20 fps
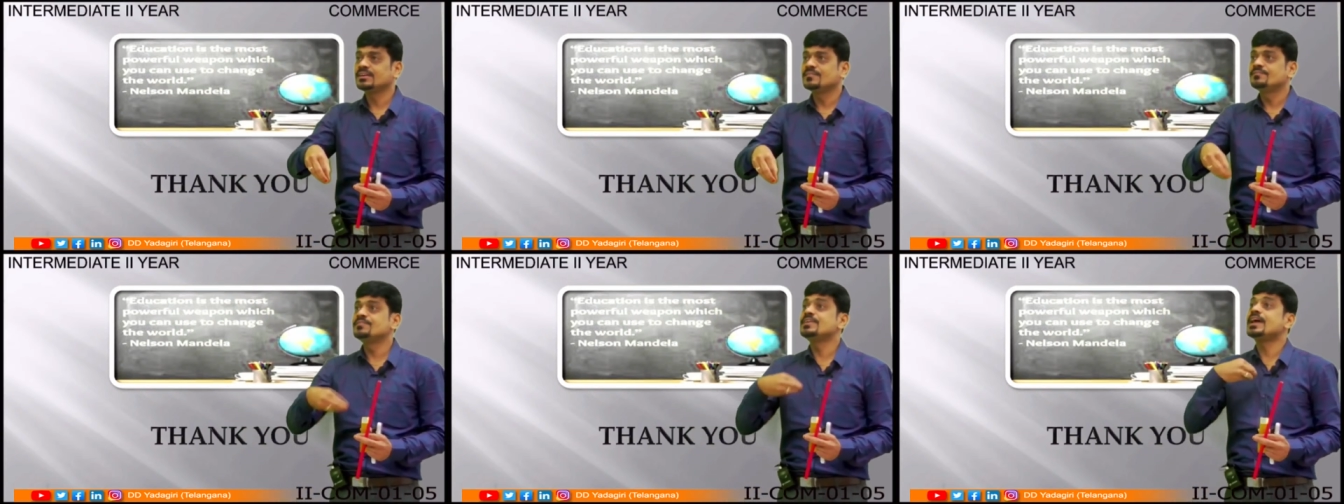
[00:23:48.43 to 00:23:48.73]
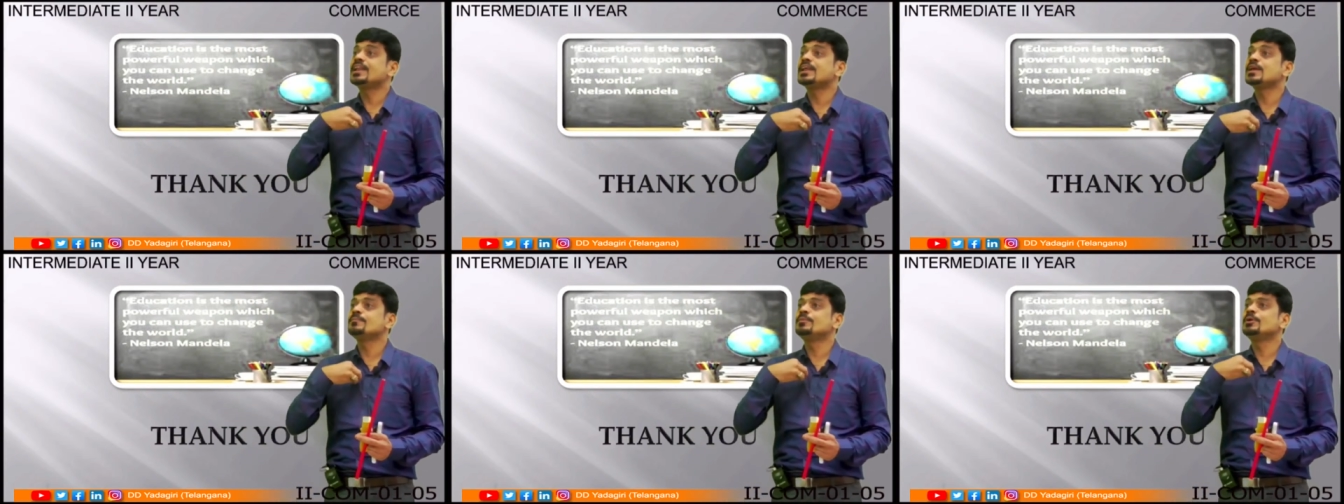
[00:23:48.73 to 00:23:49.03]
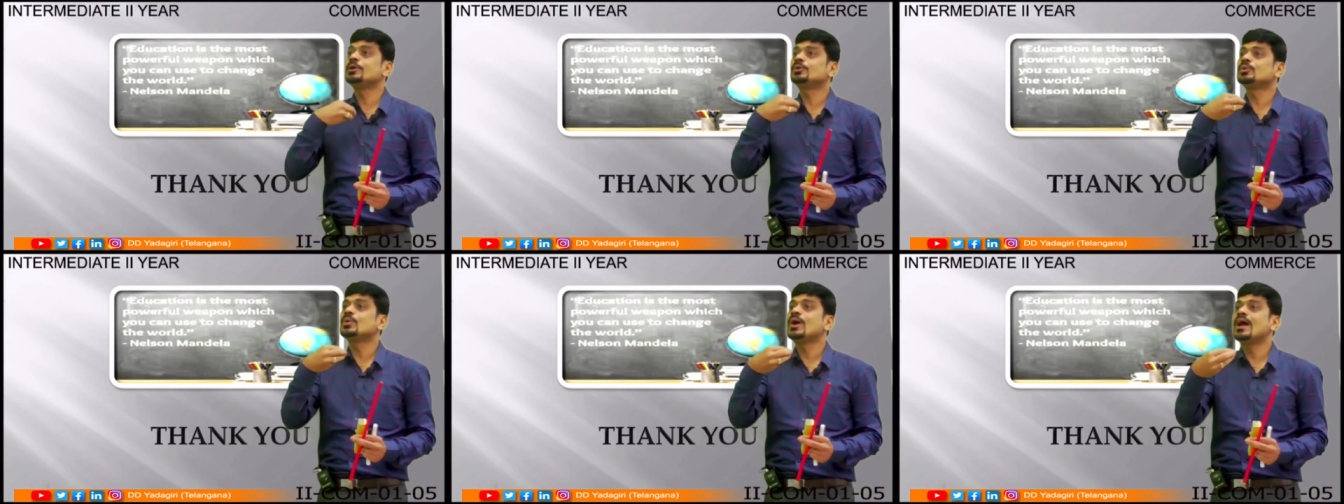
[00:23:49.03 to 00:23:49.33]
we are able
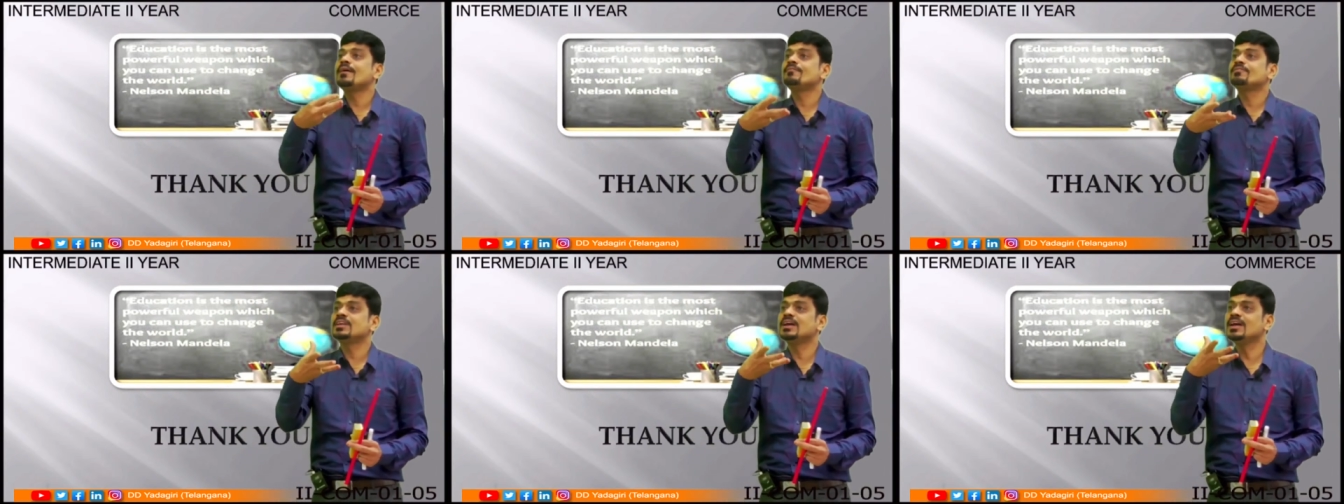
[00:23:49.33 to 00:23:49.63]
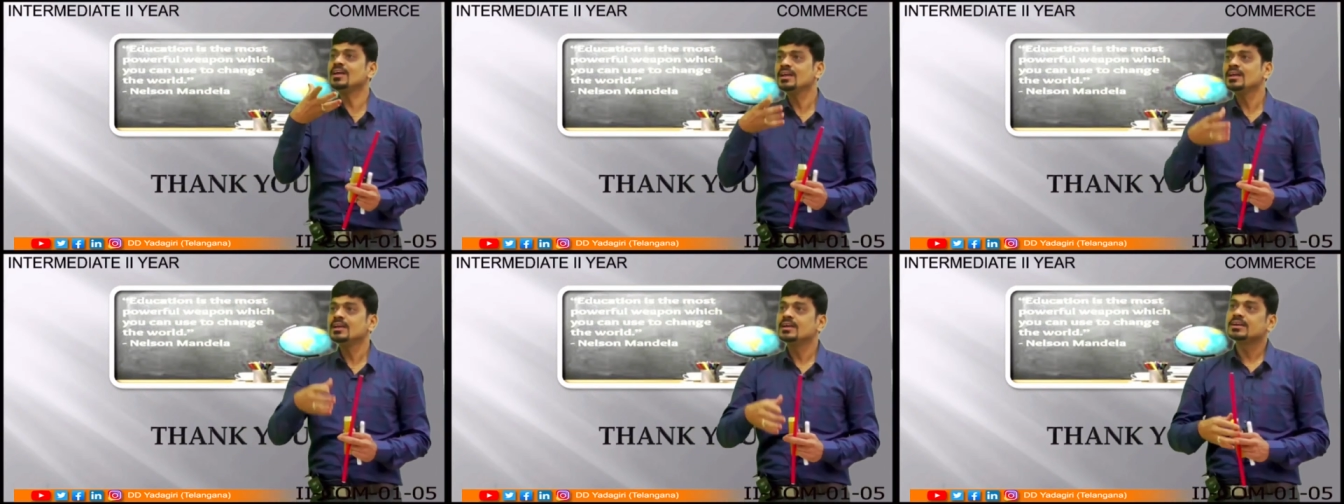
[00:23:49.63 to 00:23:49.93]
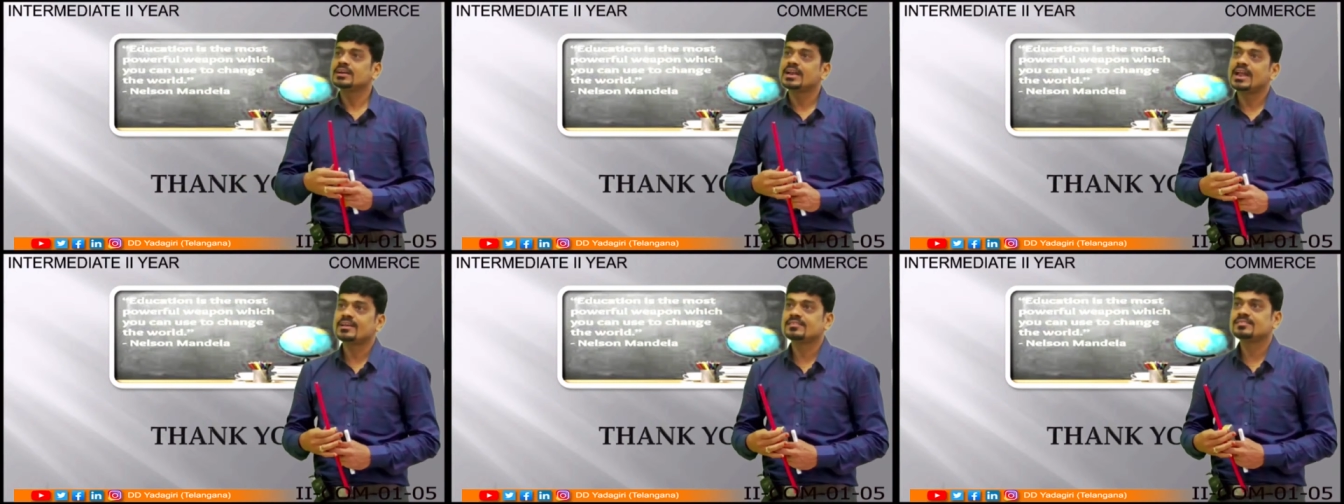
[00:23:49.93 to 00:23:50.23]
to have the
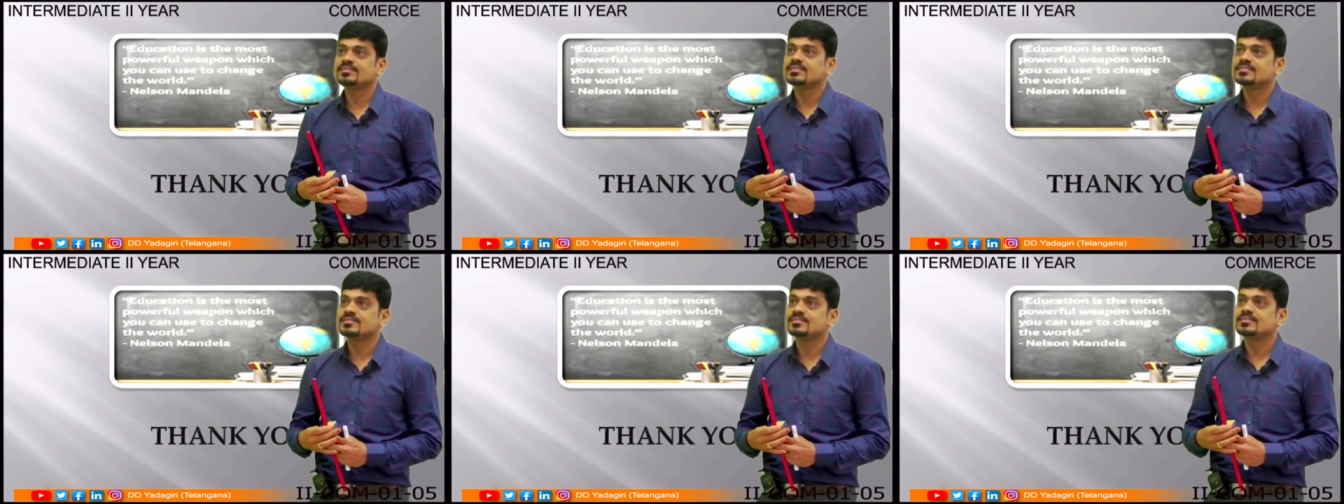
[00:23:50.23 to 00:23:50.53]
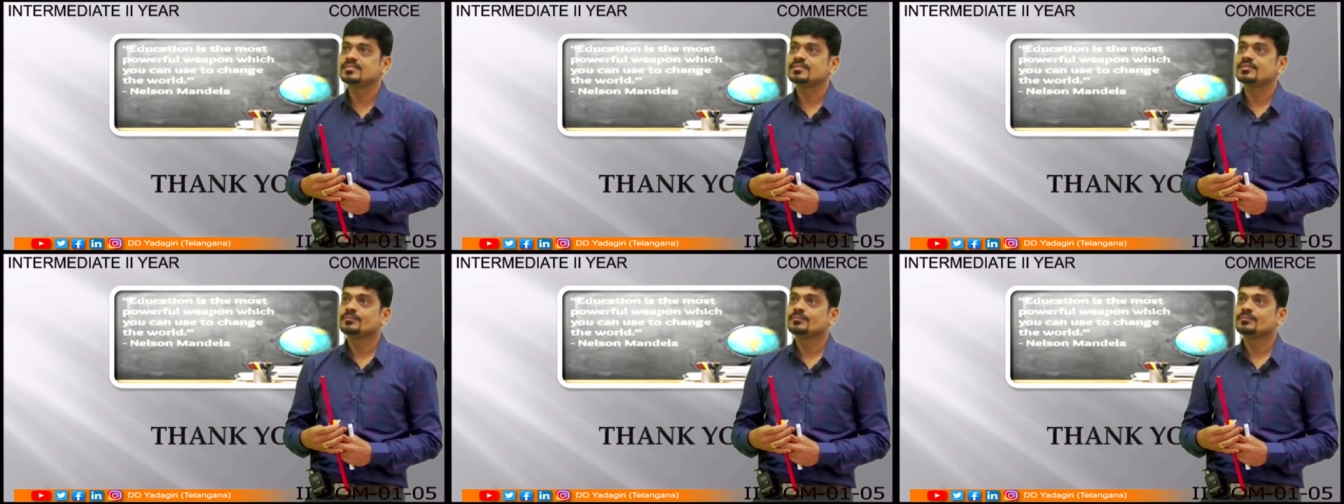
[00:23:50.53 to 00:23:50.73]
classes.